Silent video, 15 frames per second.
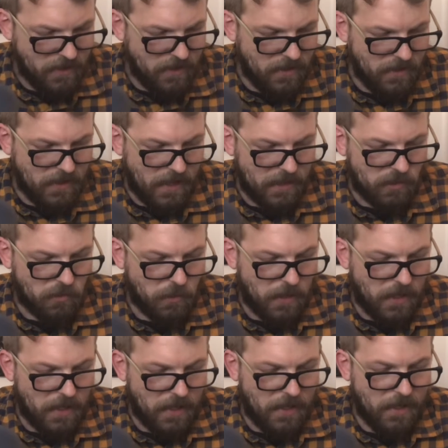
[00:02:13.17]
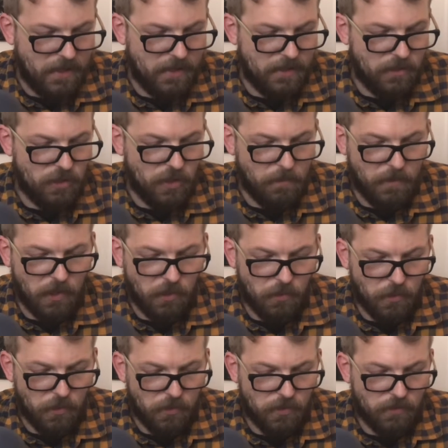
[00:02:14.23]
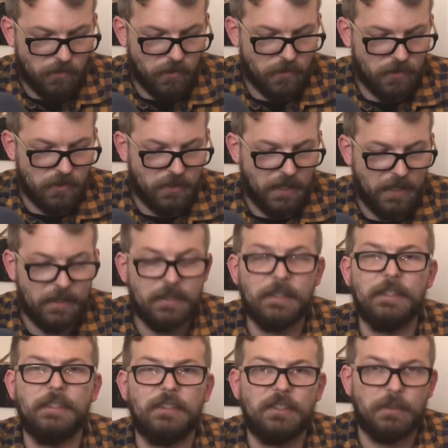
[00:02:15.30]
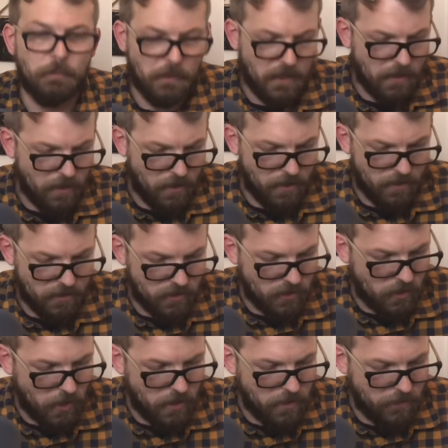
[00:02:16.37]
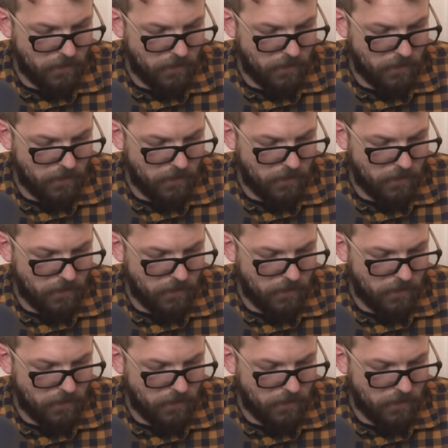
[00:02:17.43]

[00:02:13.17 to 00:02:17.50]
Next, we had Jimmy Crute versus Anthony Smith to start off the